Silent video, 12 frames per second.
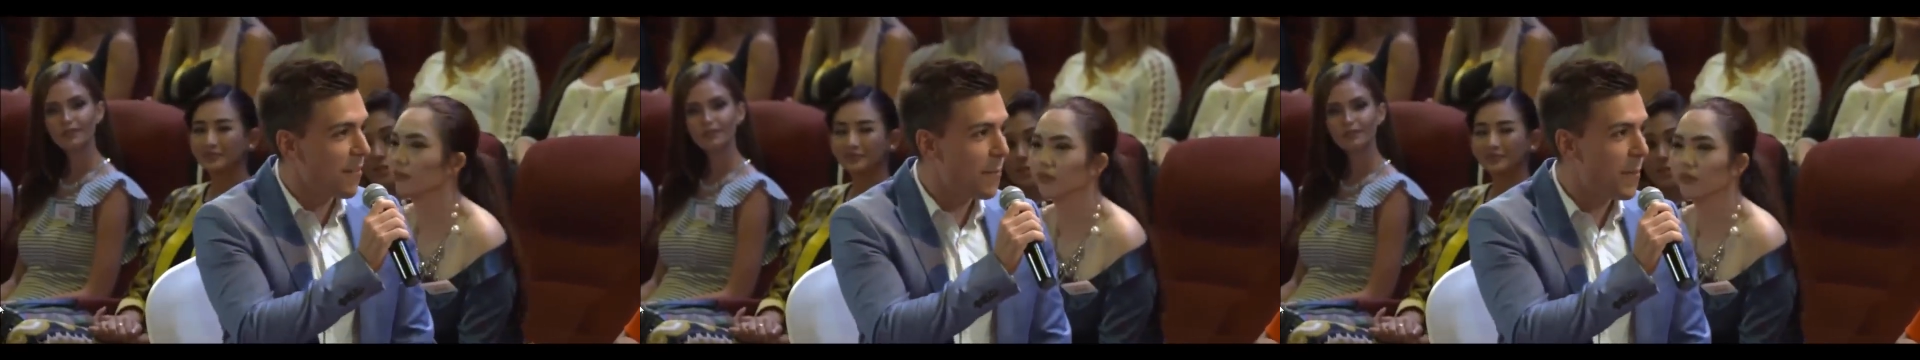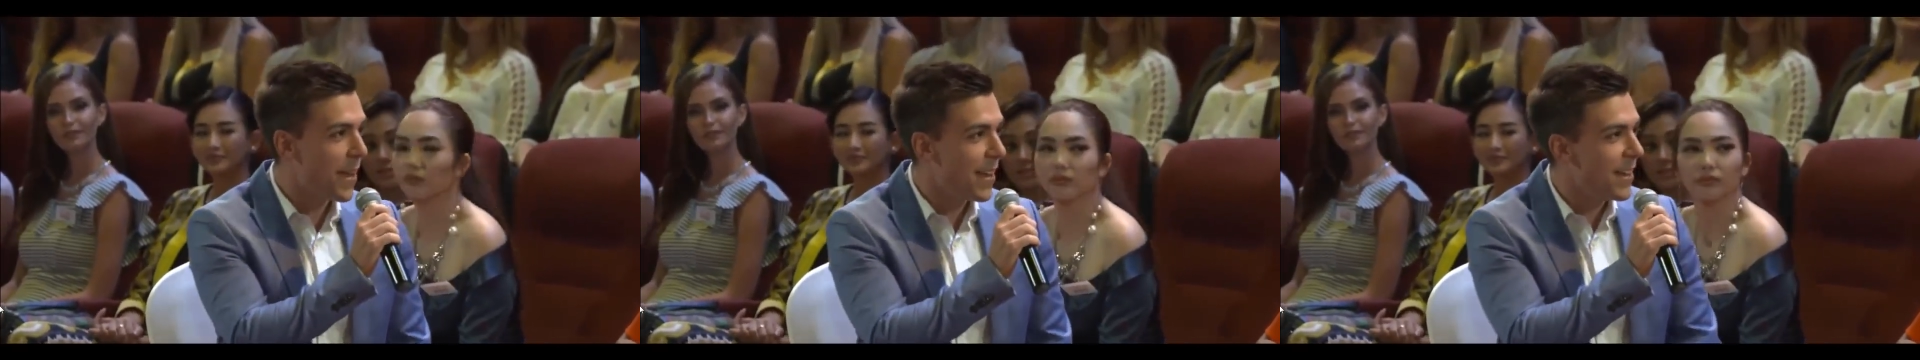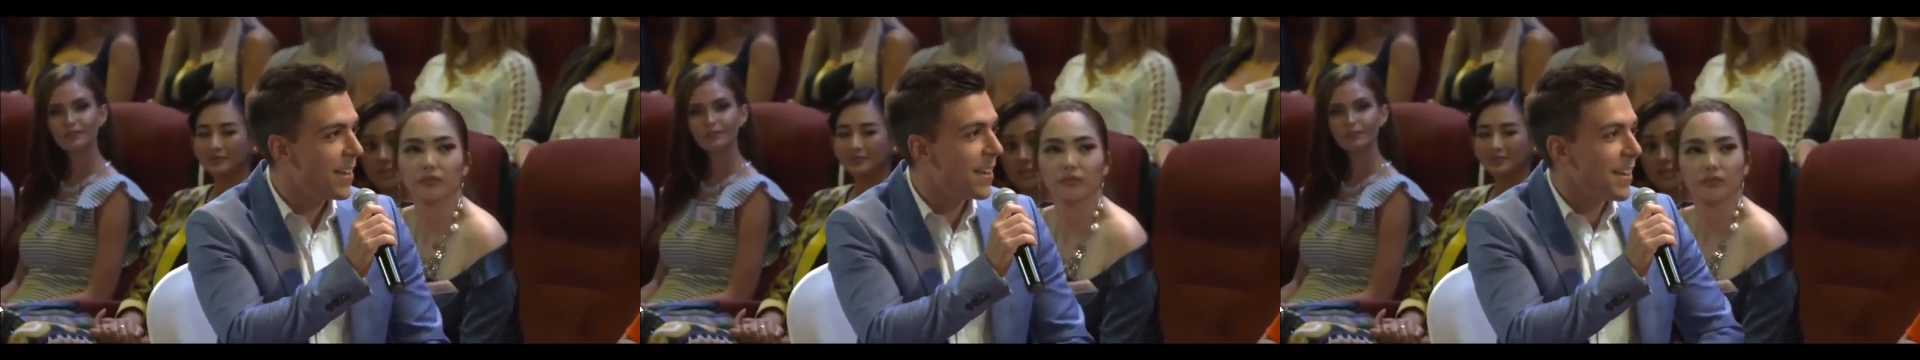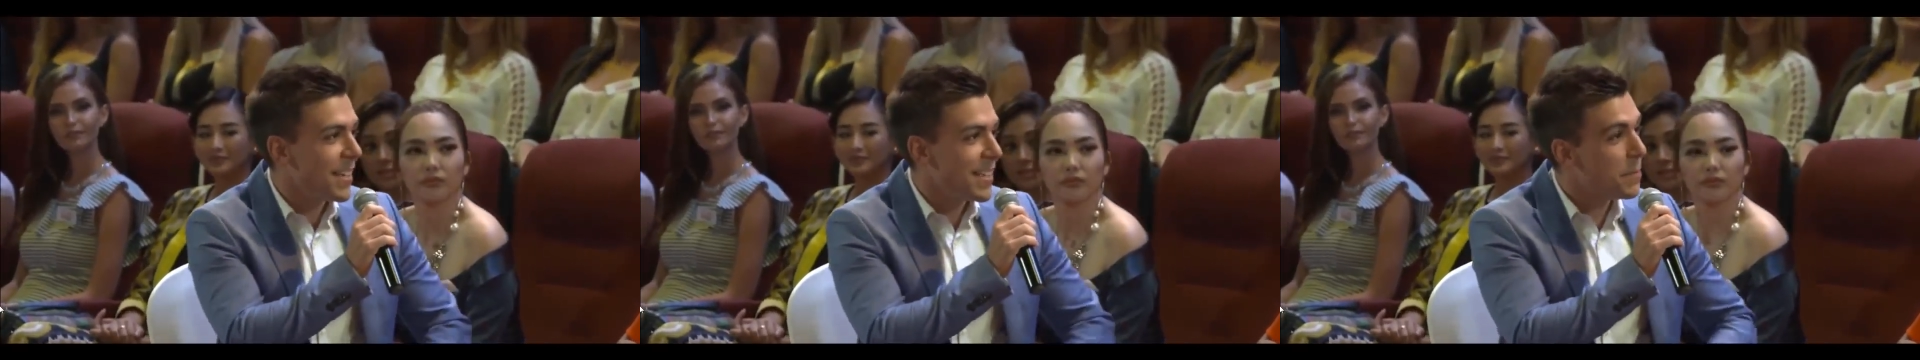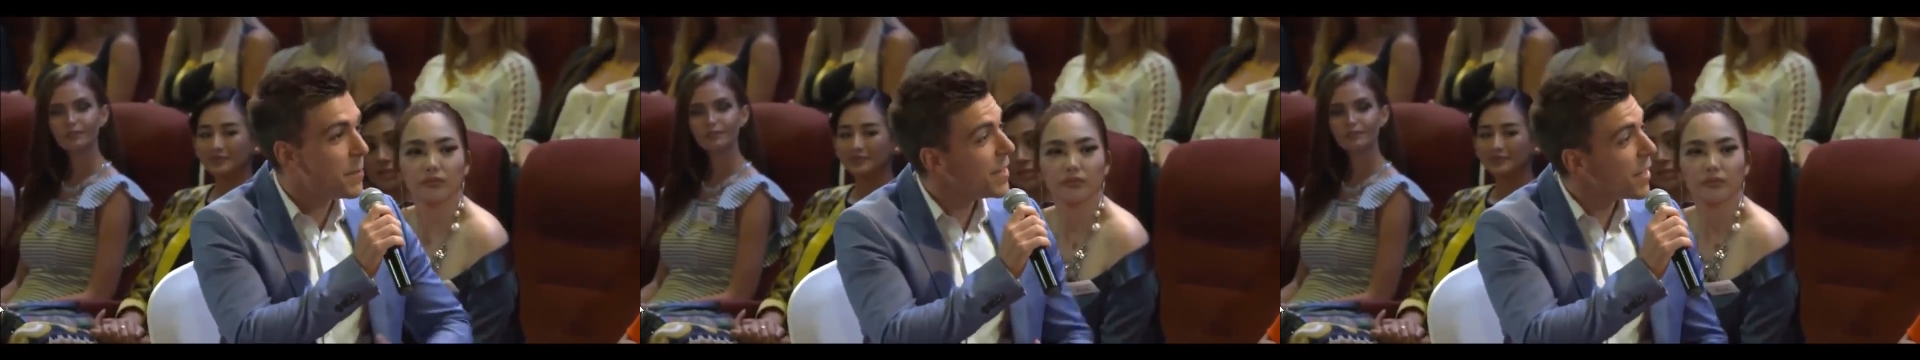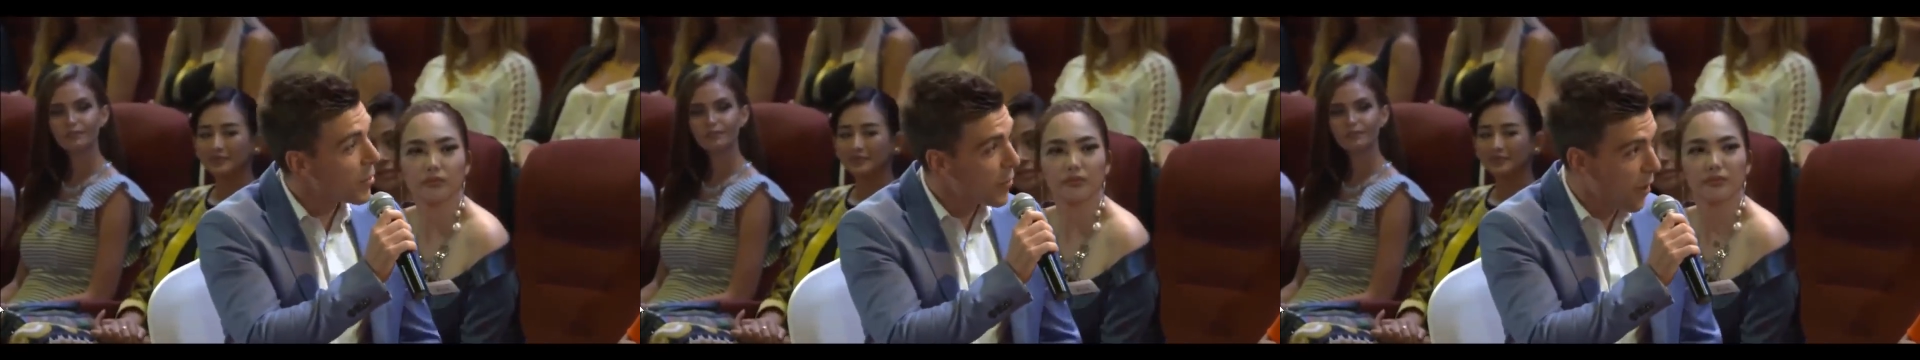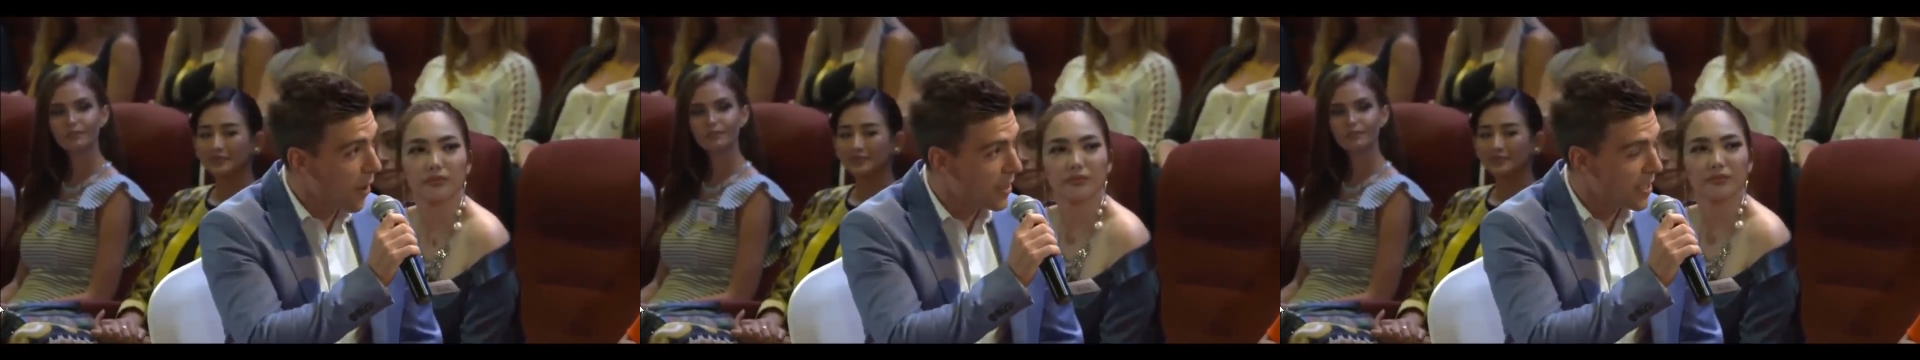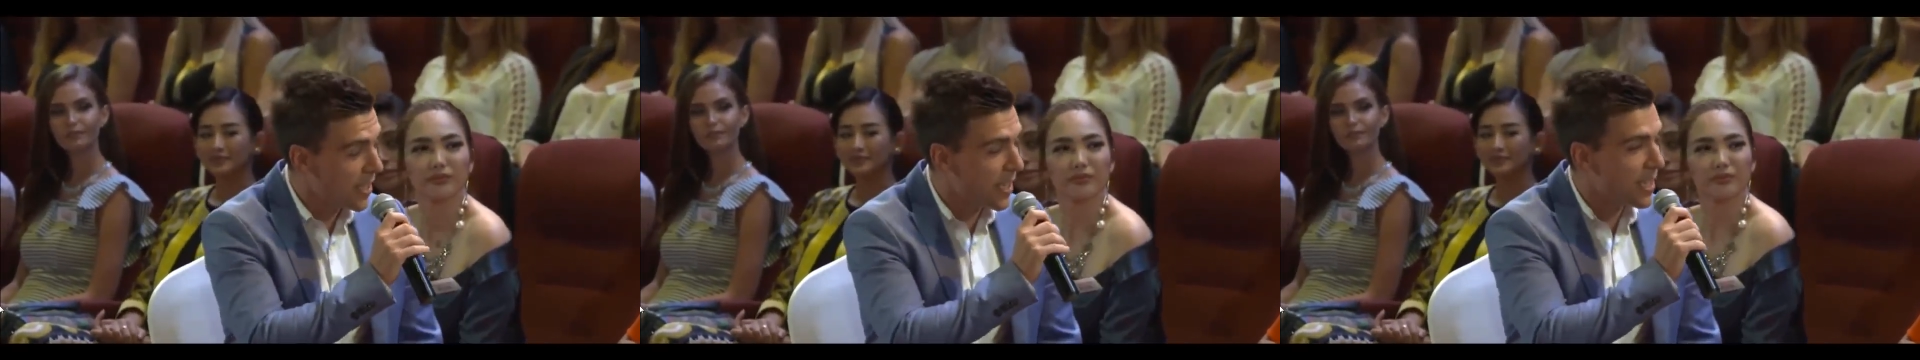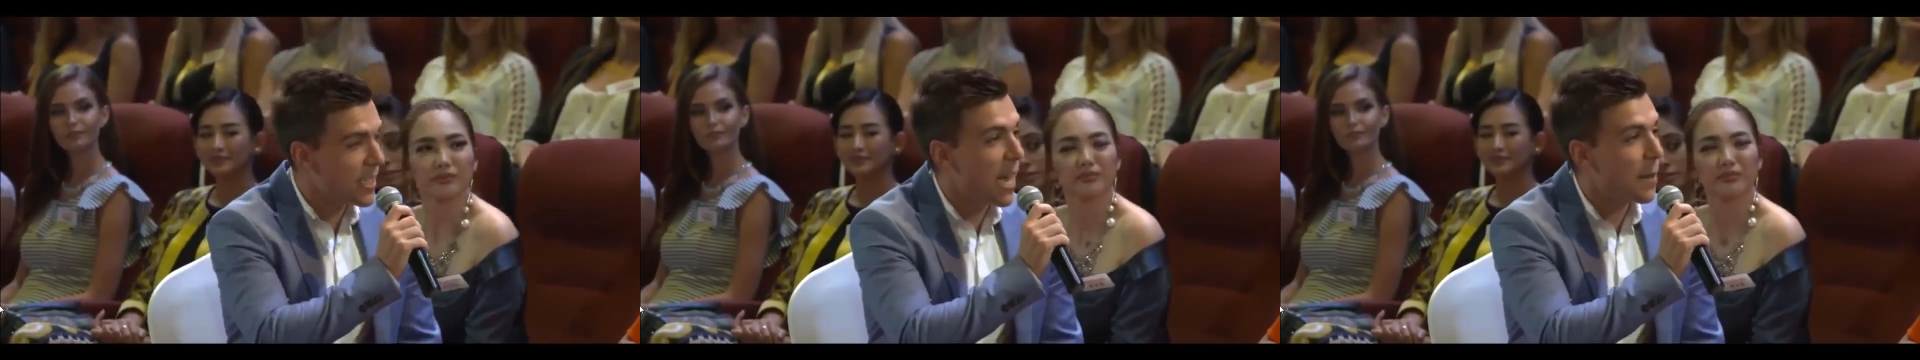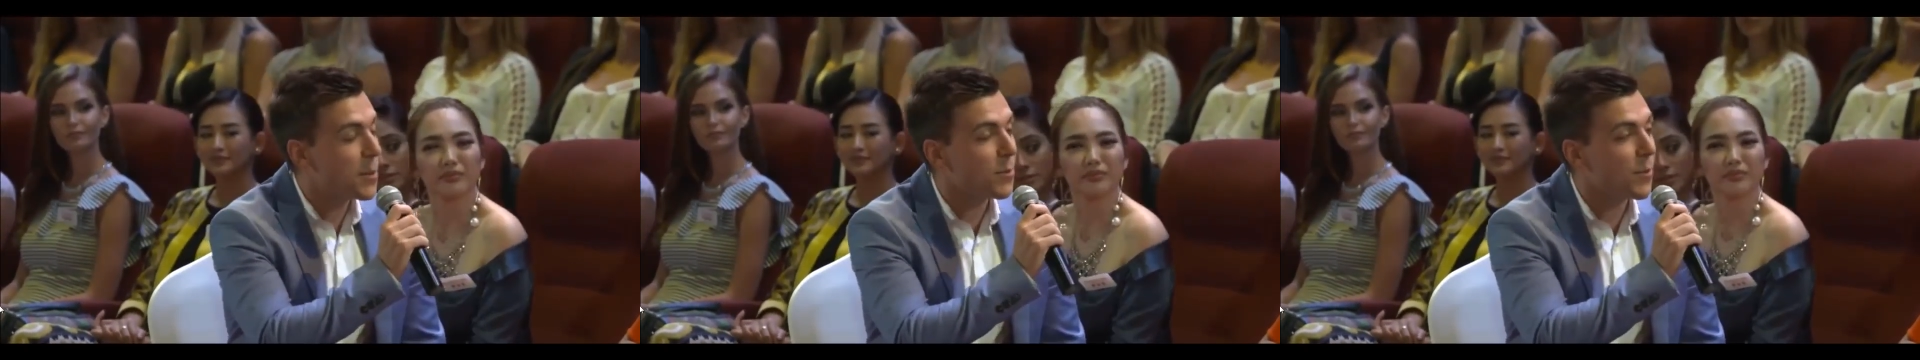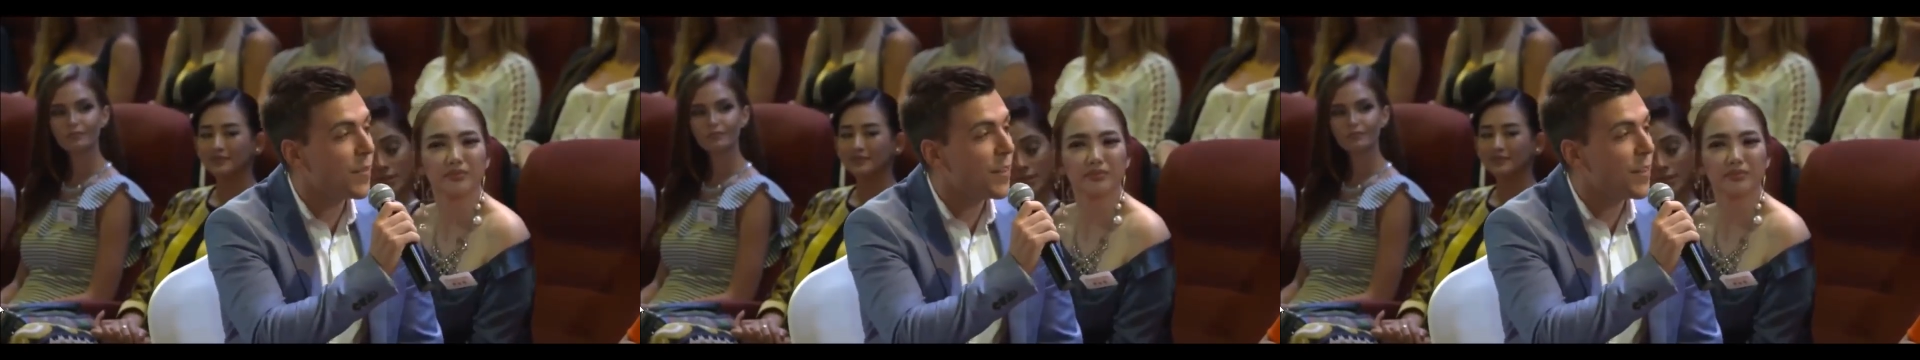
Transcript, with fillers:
Speaker 1: have been deep in their thoughts, and it's time to